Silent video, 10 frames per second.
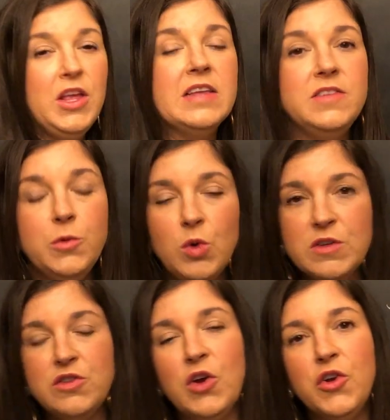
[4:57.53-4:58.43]
yes, you will
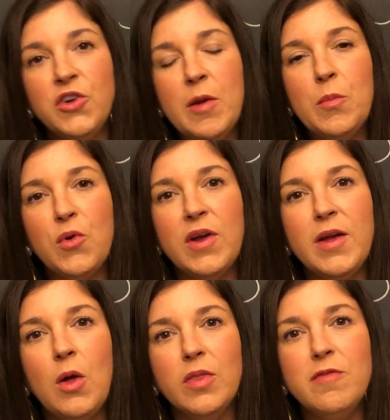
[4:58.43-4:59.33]
start your numbering
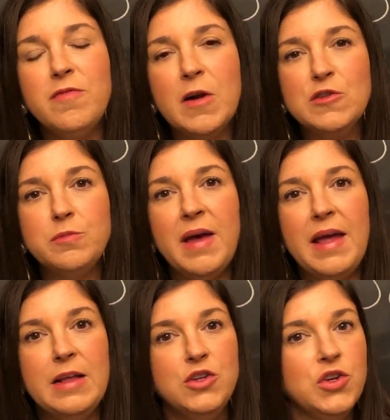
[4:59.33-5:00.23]
on the first
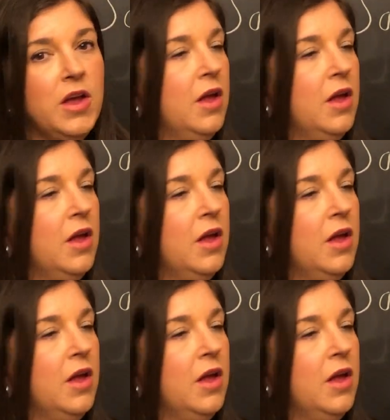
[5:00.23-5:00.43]
page.